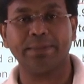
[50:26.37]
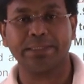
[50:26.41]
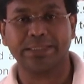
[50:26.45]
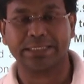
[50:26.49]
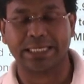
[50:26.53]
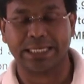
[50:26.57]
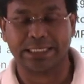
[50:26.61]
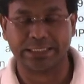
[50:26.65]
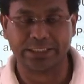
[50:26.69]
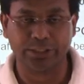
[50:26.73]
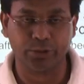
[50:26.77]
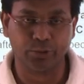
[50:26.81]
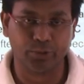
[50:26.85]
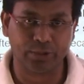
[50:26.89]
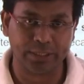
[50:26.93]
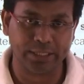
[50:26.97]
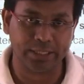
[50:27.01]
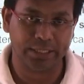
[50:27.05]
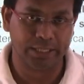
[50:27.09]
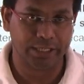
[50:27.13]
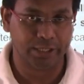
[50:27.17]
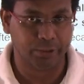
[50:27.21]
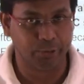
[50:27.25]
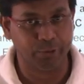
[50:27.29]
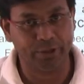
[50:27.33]
a
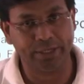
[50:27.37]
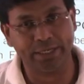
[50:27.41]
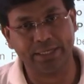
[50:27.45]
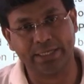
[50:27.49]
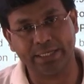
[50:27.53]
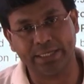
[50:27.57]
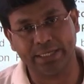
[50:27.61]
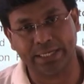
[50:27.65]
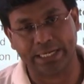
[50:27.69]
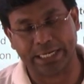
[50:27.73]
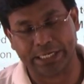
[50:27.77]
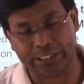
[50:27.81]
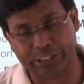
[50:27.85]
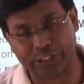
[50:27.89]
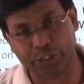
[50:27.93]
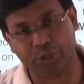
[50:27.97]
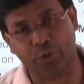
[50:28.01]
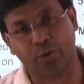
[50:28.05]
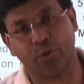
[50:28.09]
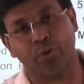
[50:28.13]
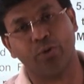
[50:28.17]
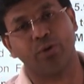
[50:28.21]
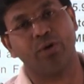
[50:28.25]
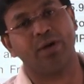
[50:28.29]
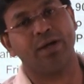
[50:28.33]
statutory liquidity
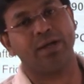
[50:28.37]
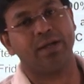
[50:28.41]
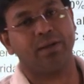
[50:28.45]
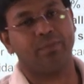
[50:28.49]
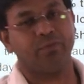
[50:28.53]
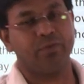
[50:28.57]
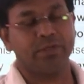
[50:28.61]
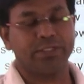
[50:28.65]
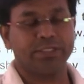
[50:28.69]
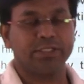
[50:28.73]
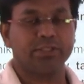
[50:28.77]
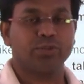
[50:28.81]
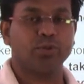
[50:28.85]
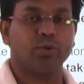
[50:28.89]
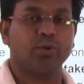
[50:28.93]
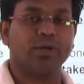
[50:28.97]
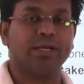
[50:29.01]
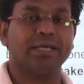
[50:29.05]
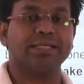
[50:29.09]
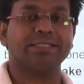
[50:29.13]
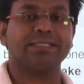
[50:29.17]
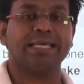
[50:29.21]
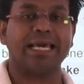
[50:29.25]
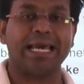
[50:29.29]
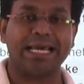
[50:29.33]
ratio which is
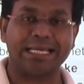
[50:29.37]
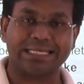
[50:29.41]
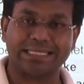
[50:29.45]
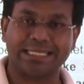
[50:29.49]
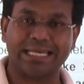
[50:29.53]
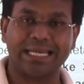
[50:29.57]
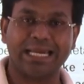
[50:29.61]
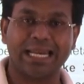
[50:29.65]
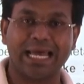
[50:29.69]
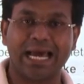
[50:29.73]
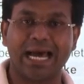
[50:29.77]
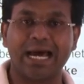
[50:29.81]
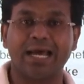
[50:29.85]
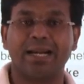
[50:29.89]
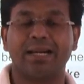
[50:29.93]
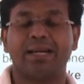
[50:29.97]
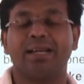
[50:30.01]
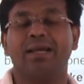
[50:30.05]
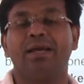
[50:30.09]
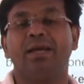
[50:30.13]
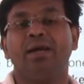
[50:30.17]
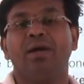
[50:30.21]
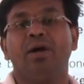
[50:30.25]
known as SLR,